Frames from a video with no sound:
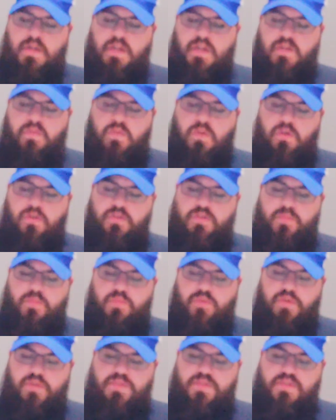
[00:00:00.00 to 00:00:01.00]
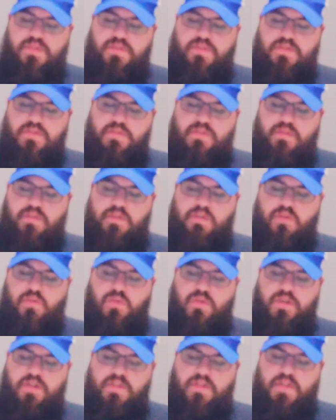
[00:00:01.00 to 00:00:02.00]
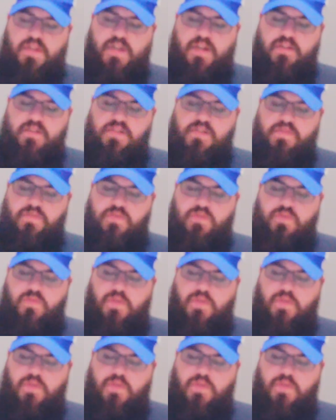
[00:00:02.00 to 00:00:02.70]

of all their princes, according to the house of their